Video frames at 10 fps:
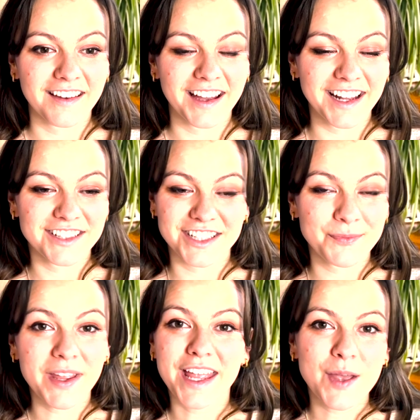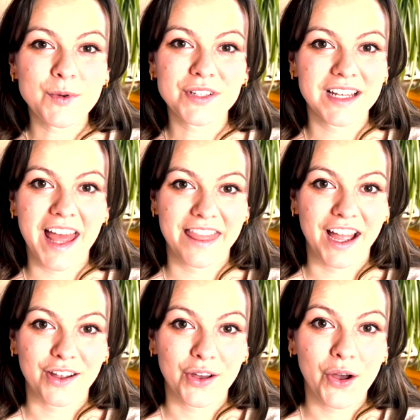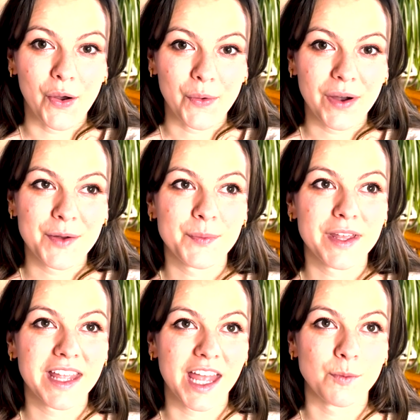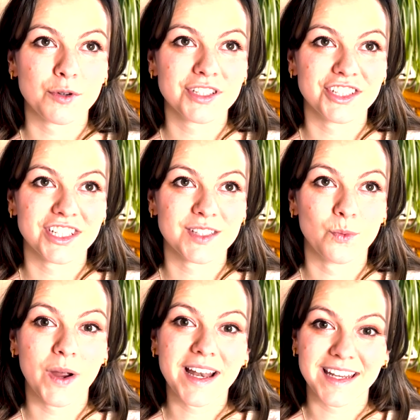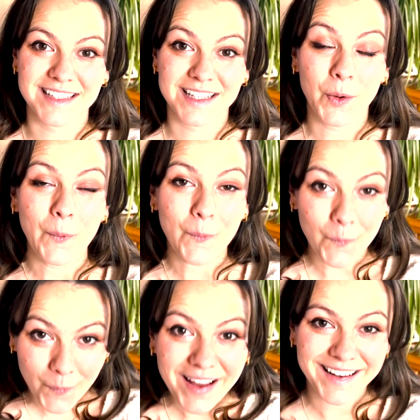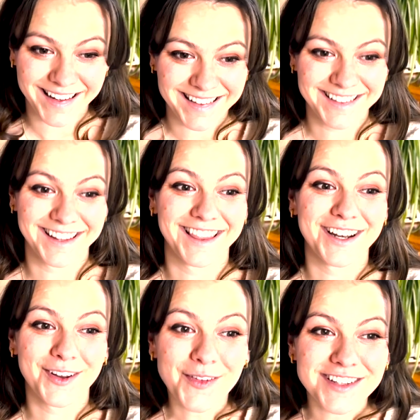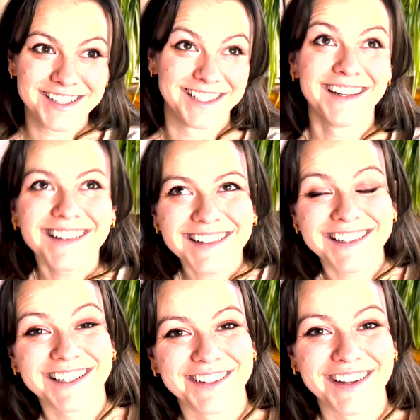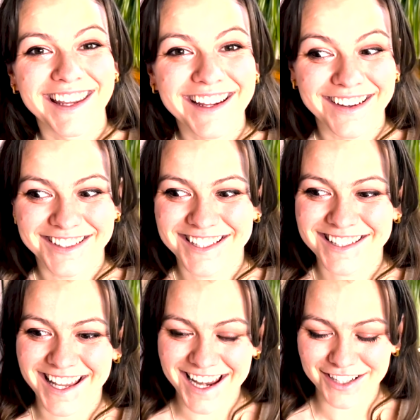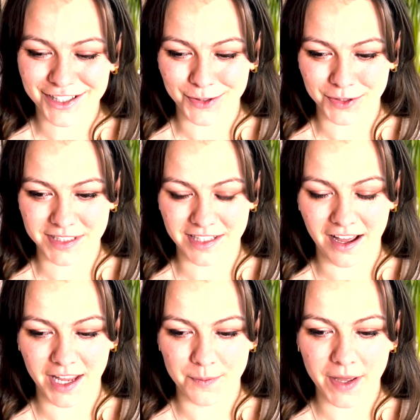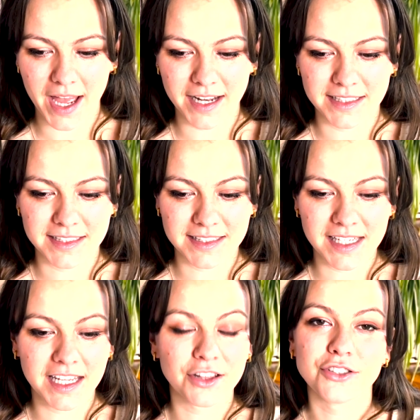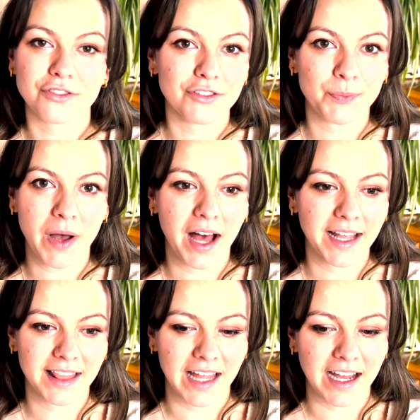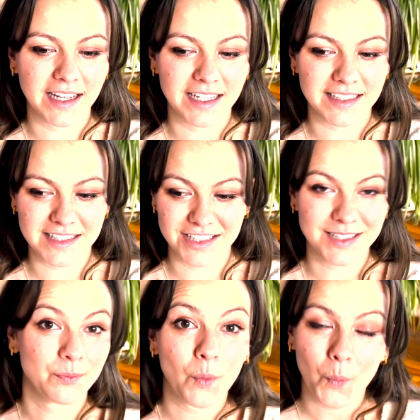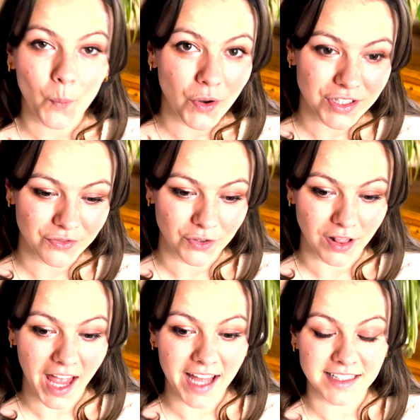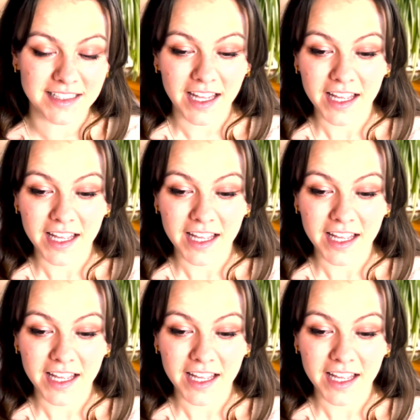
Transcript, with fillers: and just being able to let that go and being able to just witness witness the nonsense that your ego is just saying to you all the time and seeing the truth behind that is just wonderful and